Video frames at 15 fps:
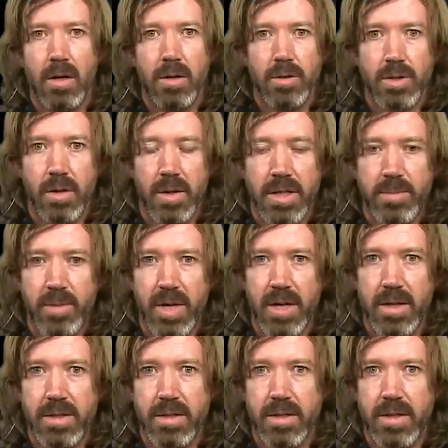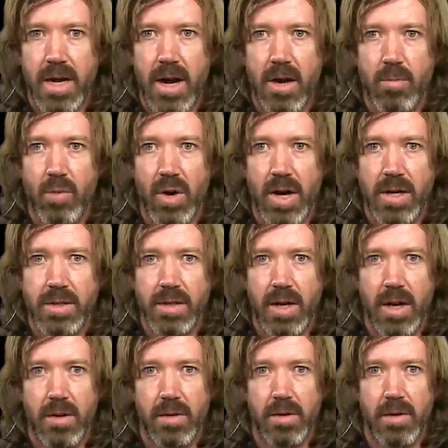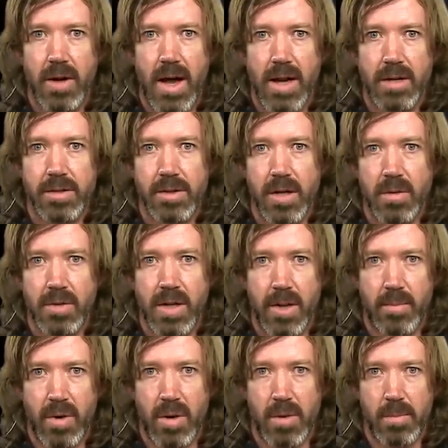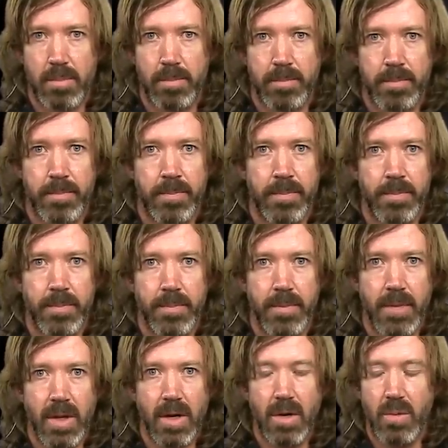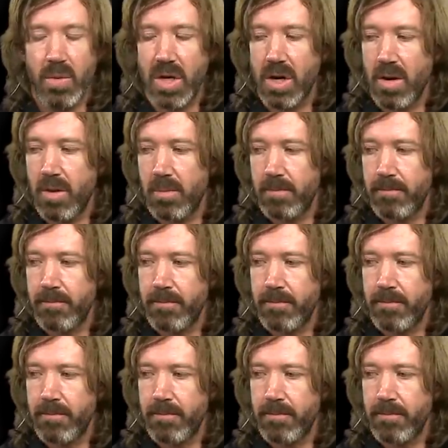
So let's play this entire break together at a slow tempo. Here we go.